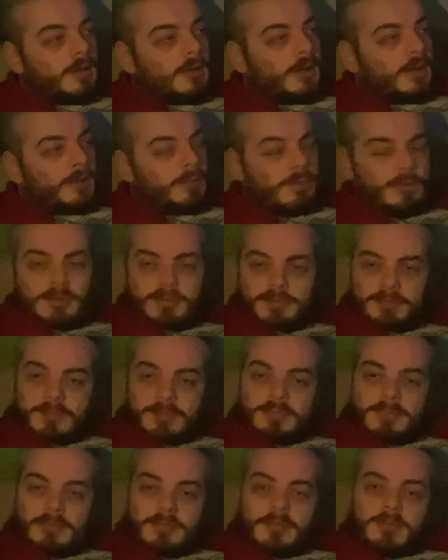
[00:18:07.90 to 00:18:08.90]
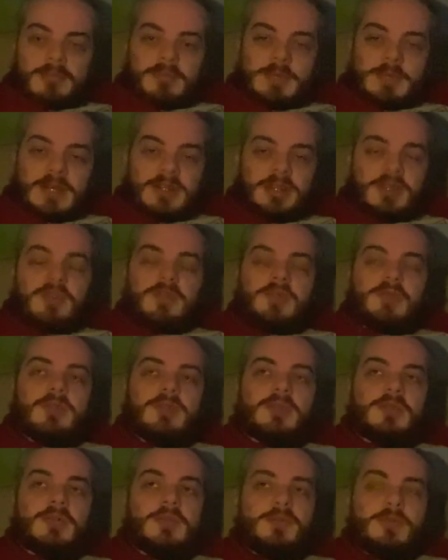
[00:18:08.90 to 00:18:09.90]
I will manage
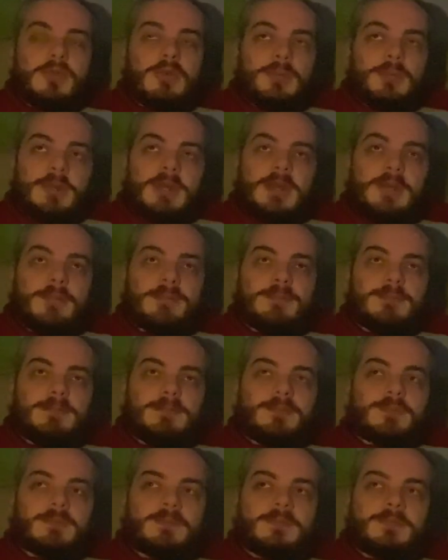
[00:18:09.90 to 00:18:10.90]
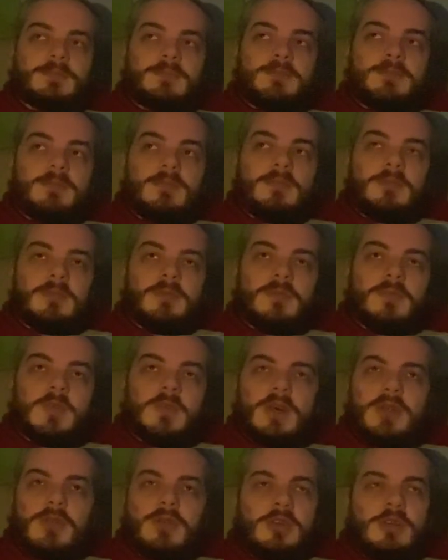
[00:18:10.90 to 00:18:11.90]
for a bit.
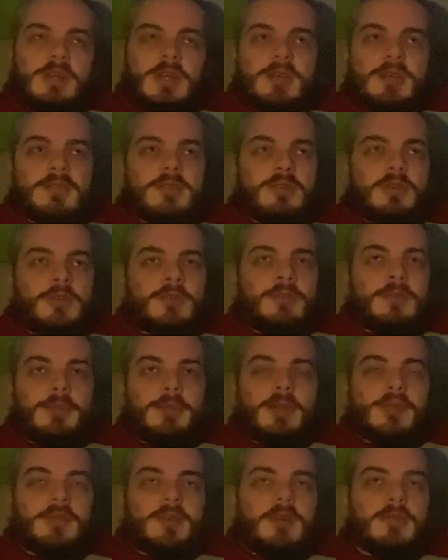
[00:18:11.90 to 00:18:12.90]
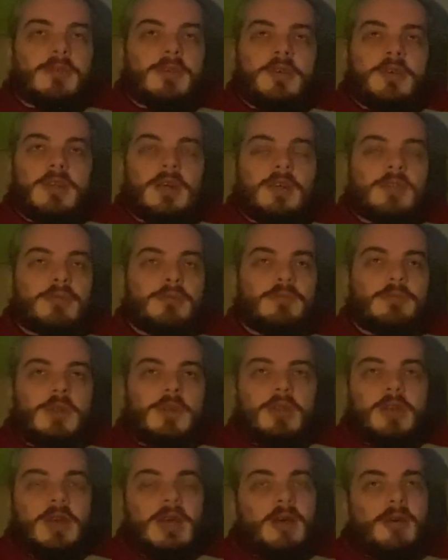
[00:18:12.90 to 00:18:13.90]
I'll learn how to cook for myself. I'll learn how to run
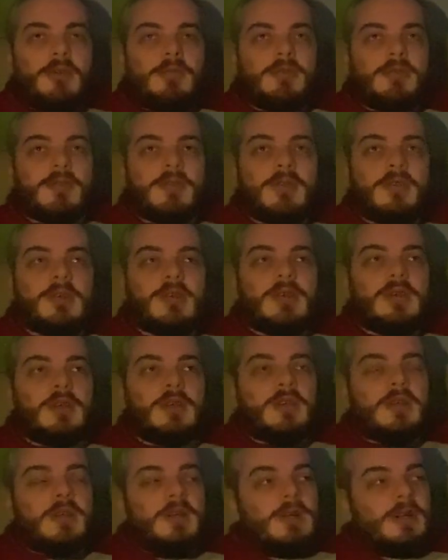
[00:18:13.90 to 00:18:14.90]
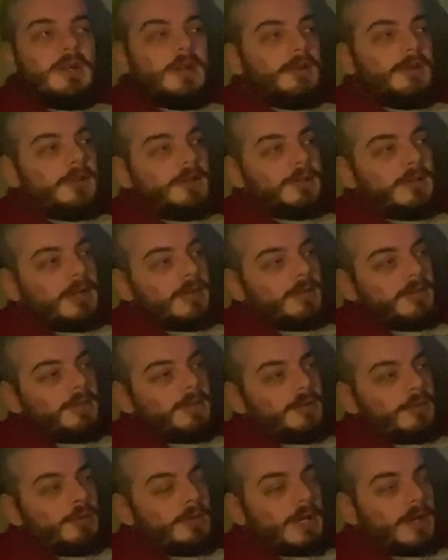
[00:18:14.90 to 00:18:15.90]
a house. I'll learn how to
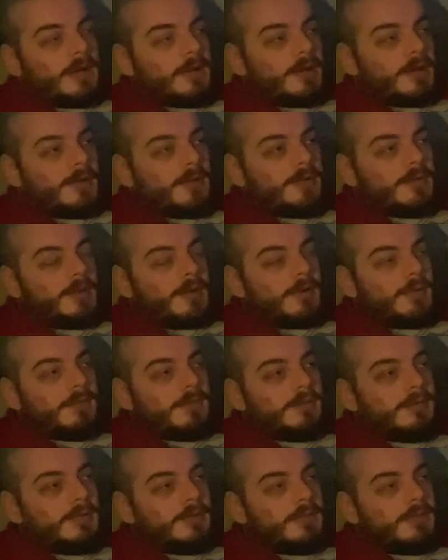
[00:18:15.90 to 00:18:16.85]
do all that kind of stuff.